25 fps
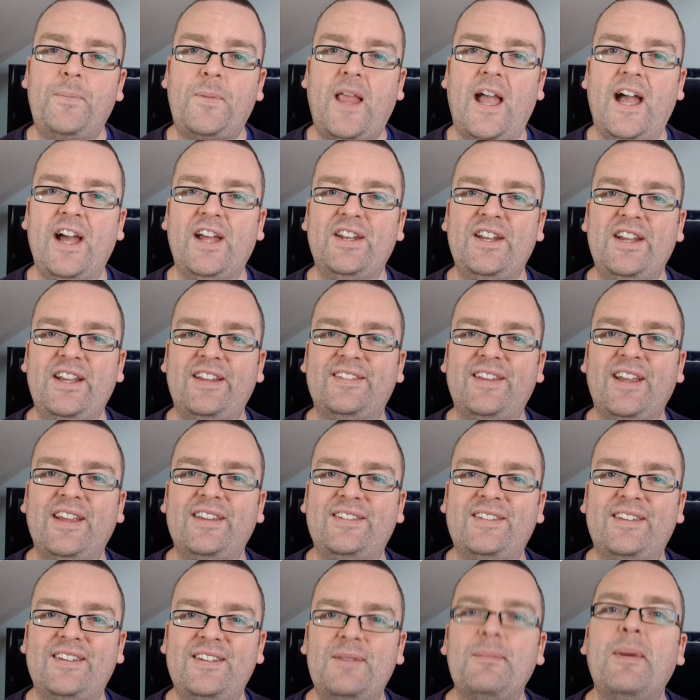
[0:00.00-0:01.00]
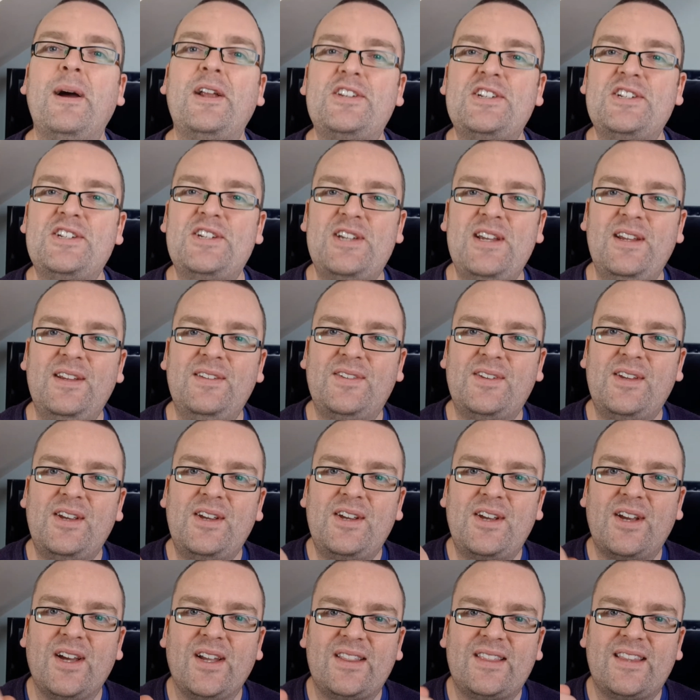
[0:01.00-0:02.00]
And it says, imagine she's
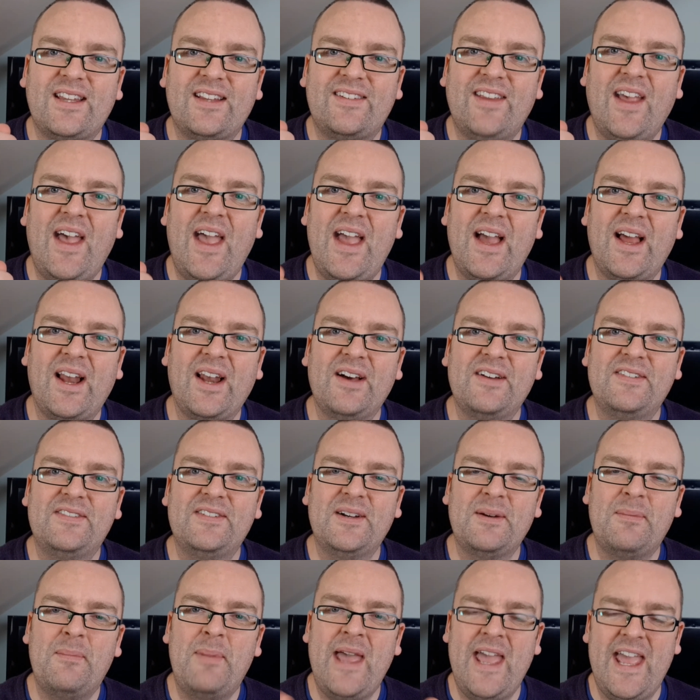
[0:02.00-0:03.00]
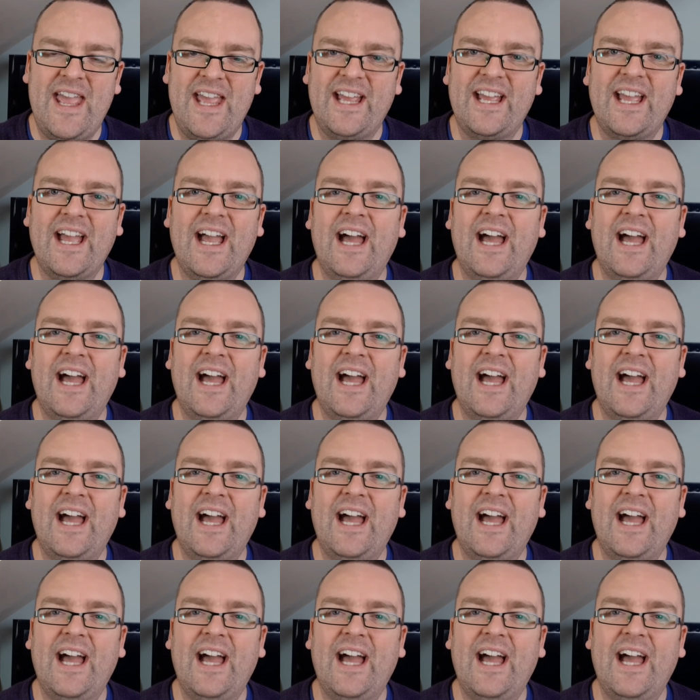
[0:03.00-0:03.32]
cut the tail off a pig,